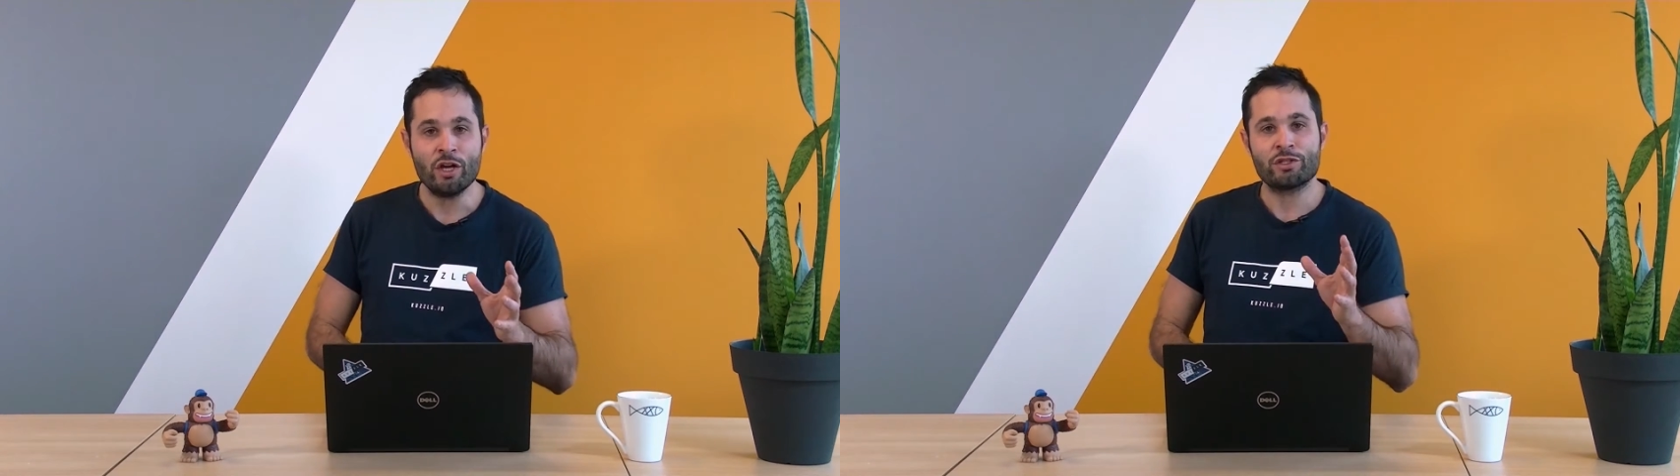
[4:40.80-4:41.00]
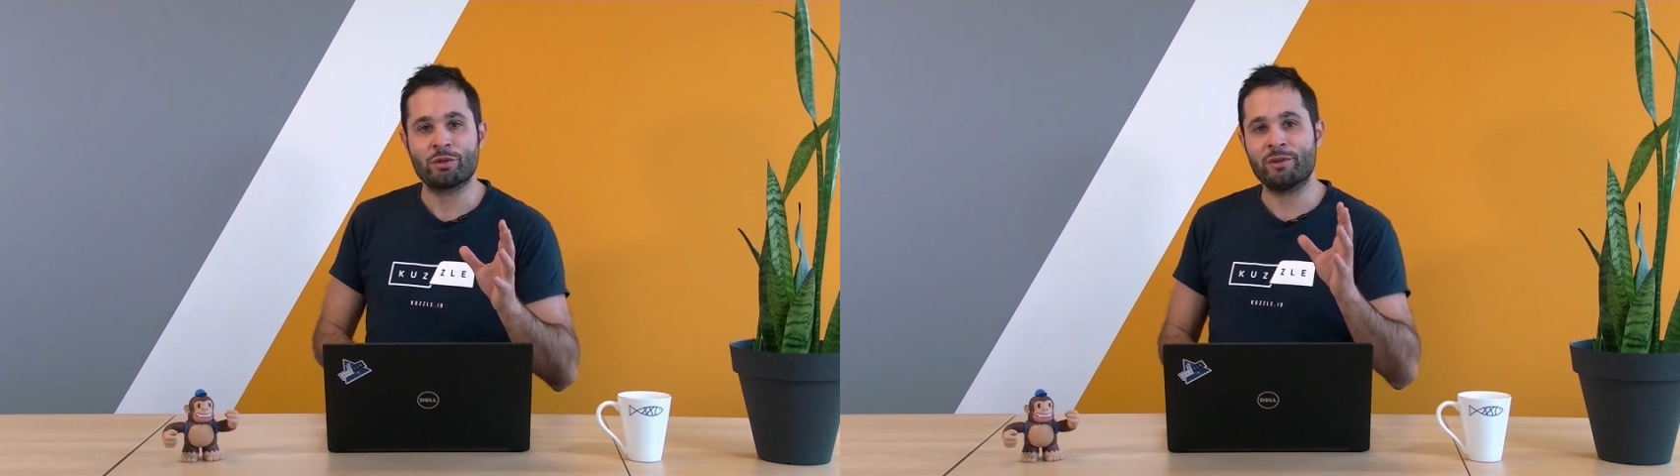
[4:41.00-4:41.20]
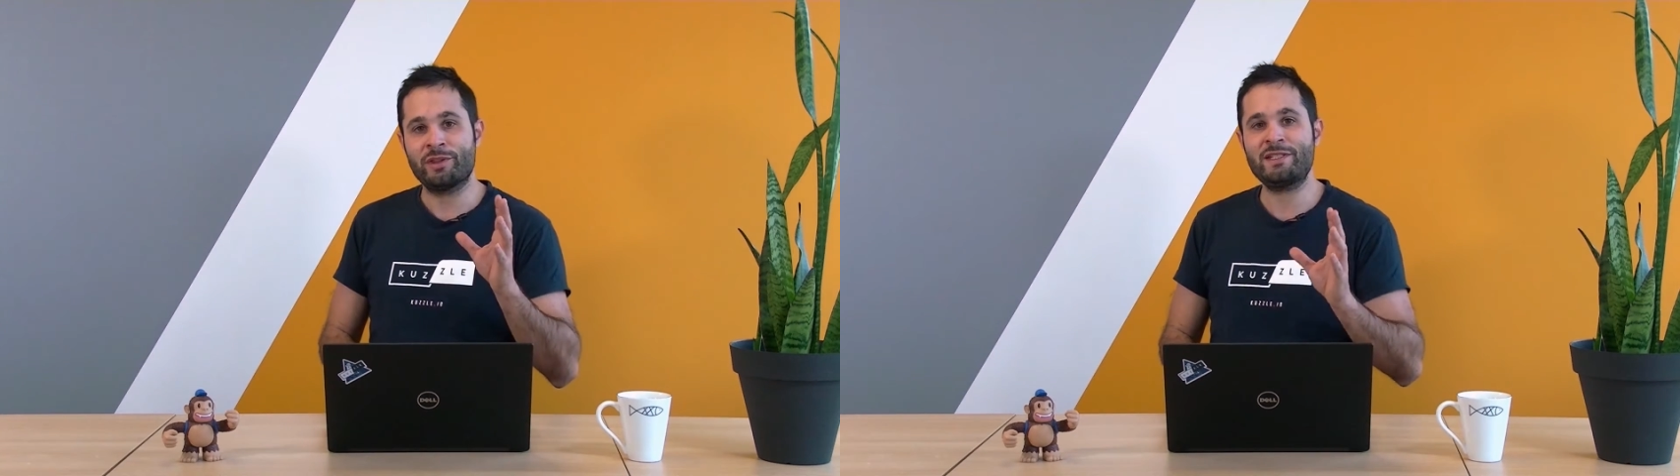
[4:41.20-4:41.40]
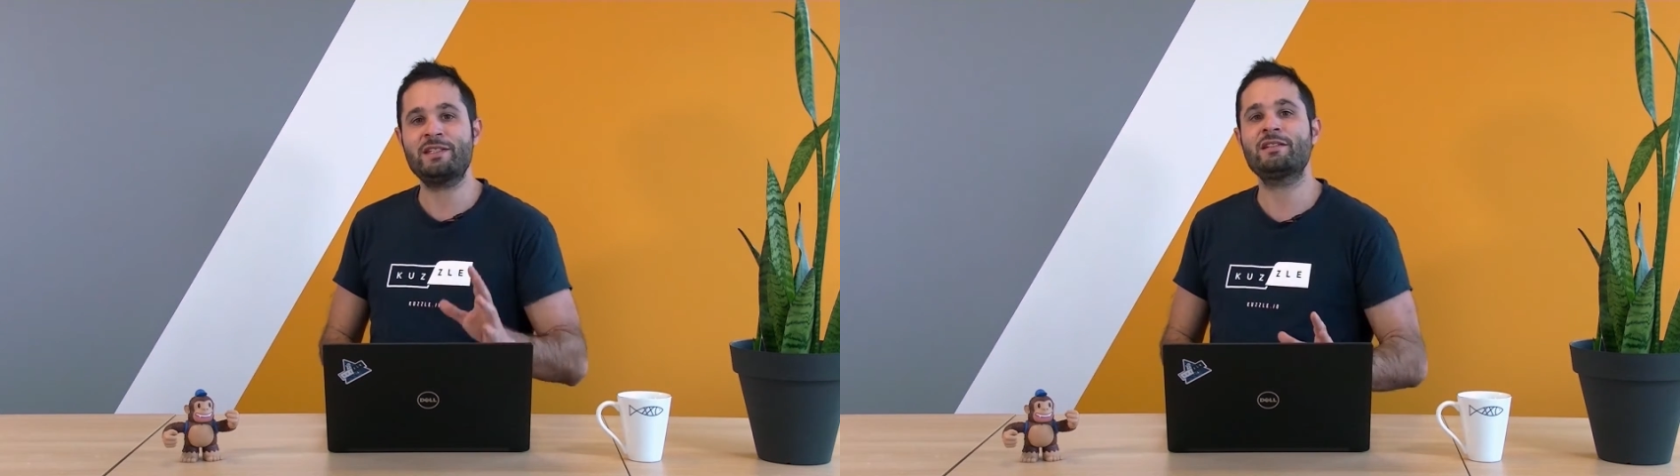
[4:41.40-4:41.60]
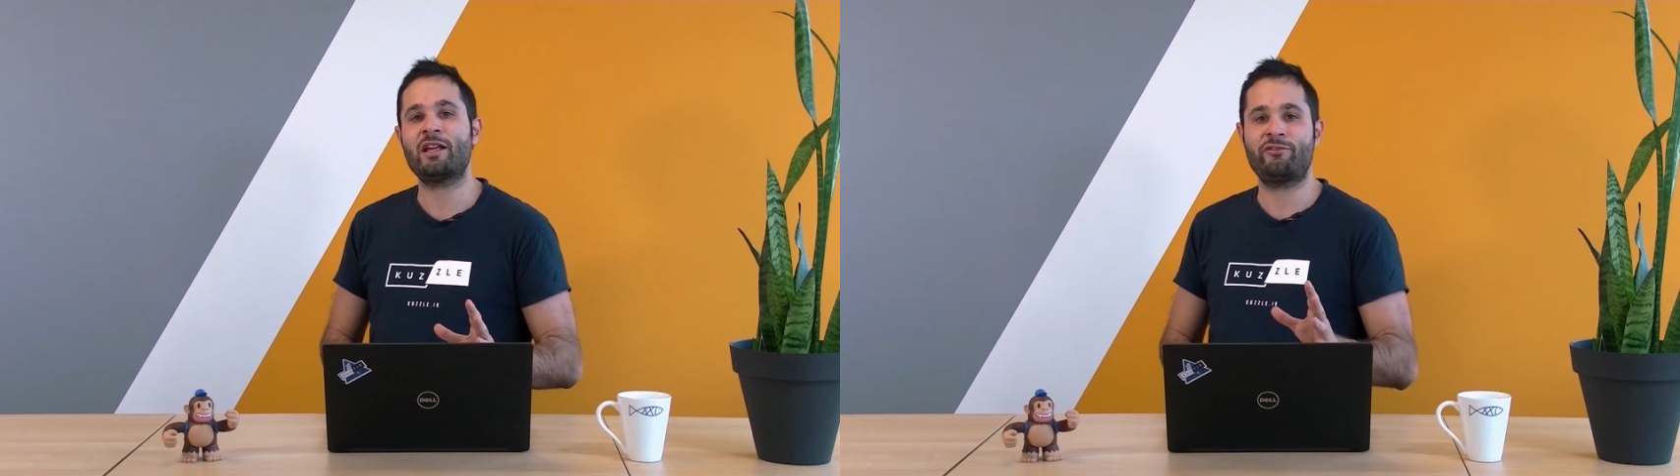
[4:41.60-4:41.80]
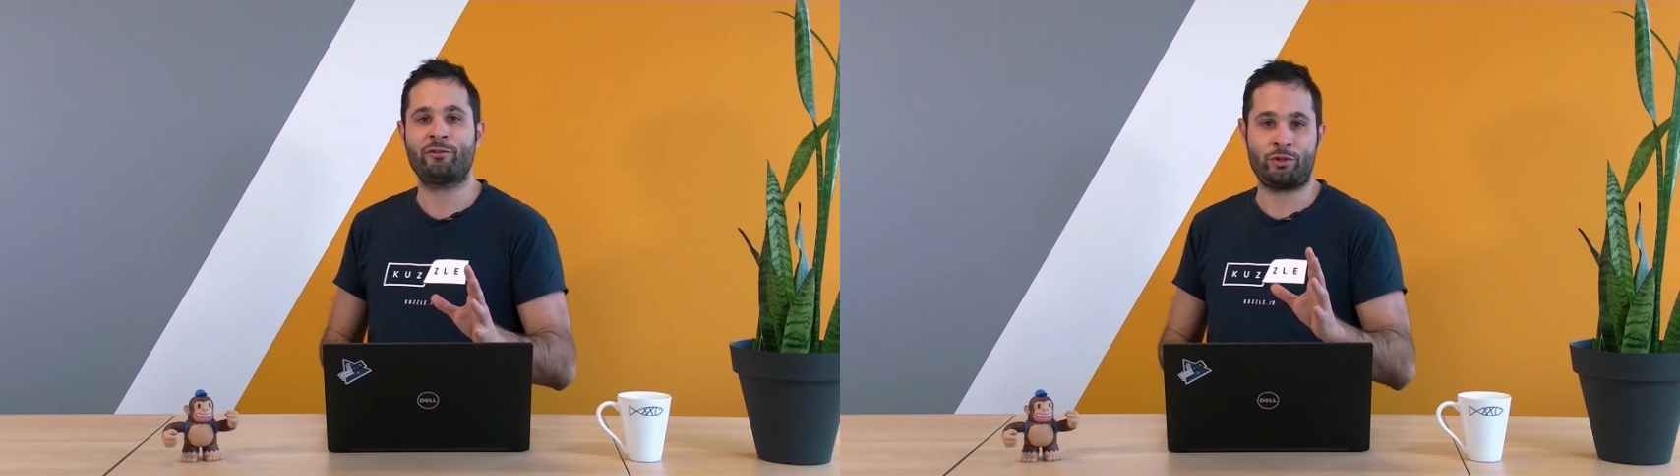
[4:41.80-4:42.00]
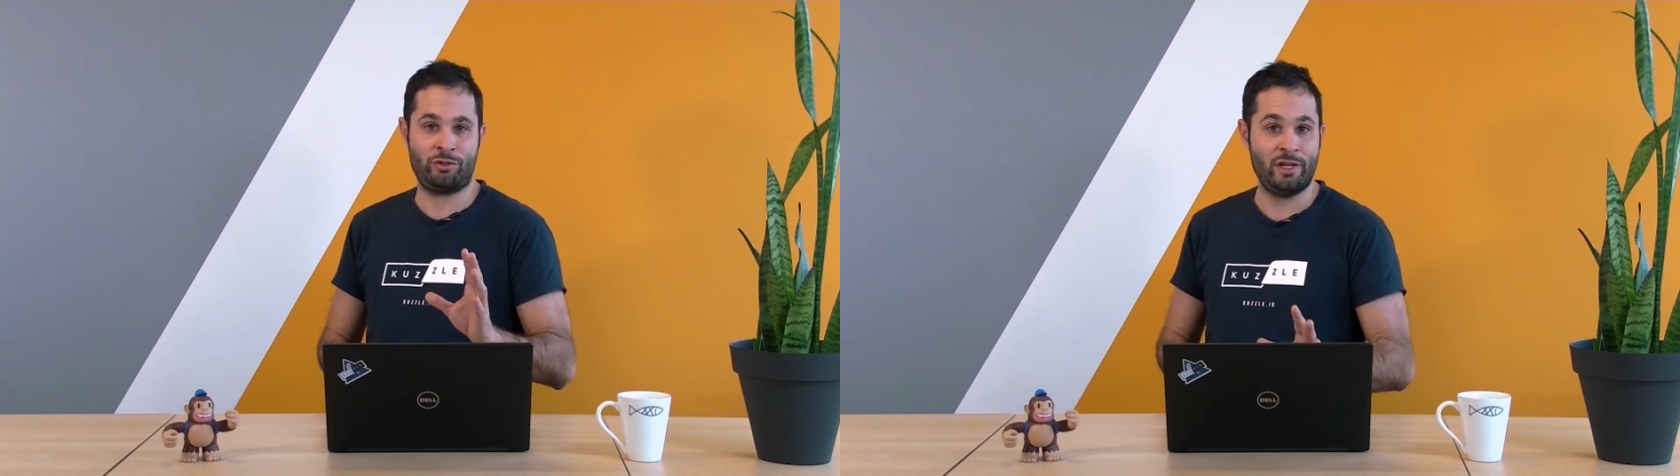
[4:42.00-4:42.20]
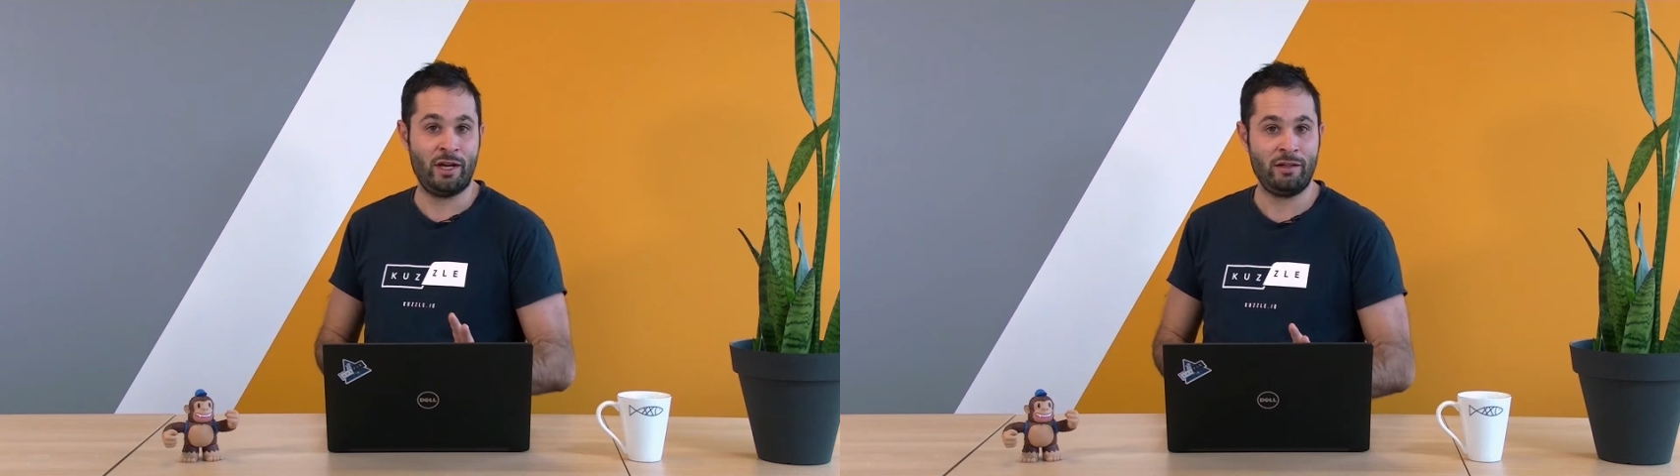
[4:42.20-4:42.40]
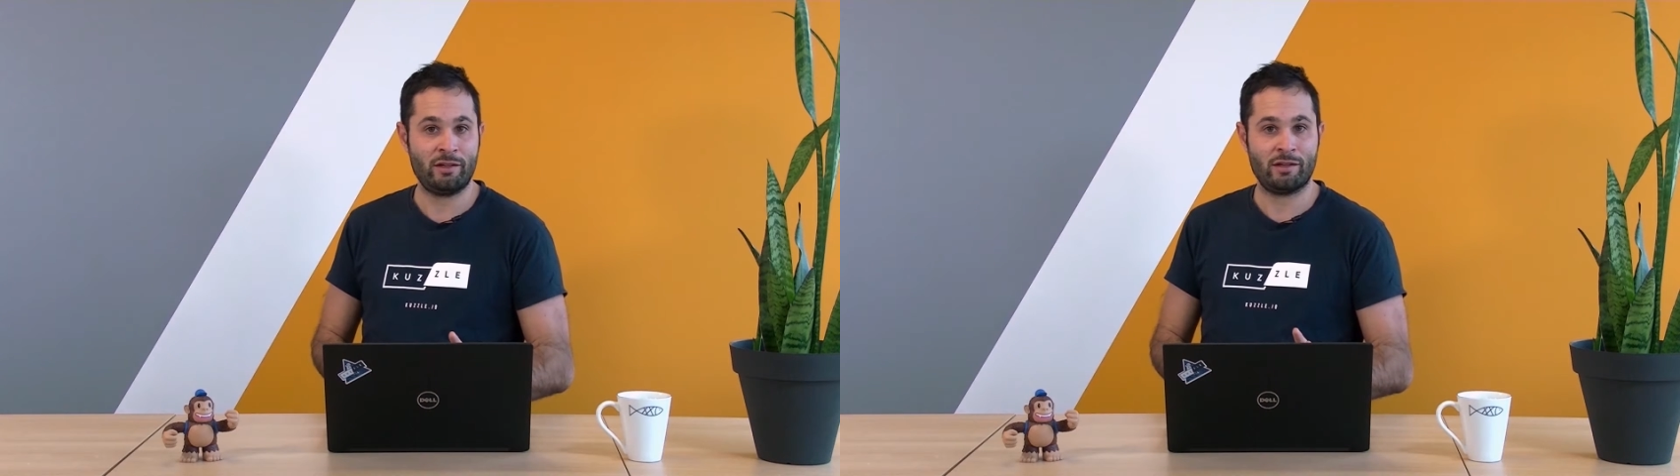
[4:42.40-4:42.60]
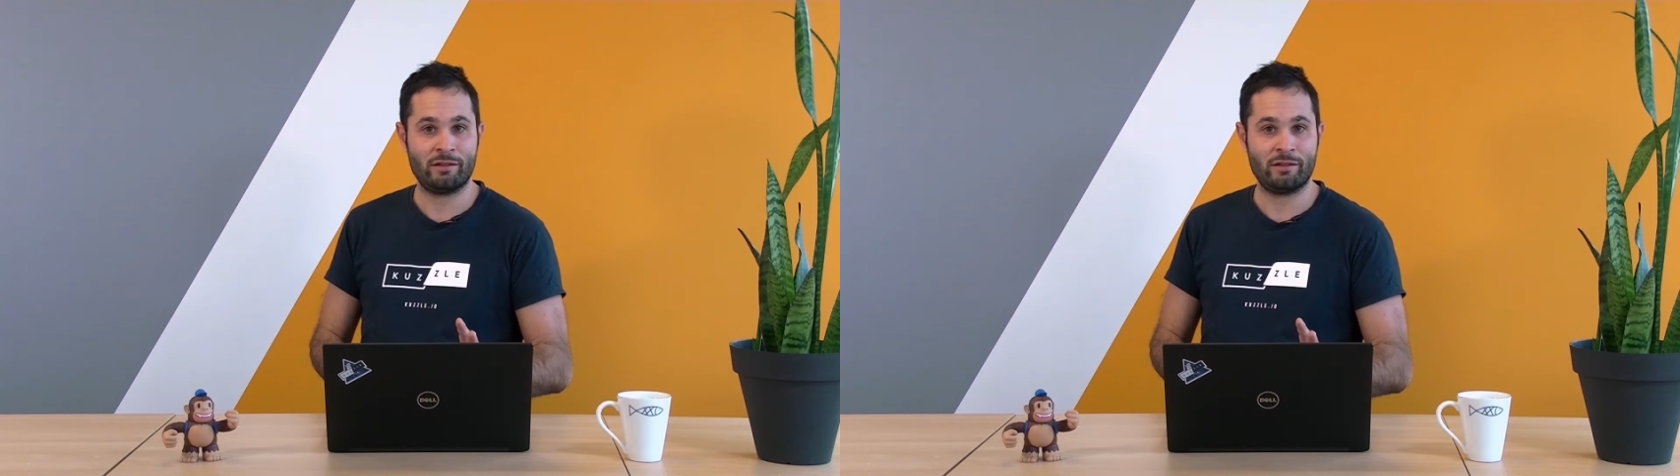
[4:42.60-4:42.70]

So this is enough for today.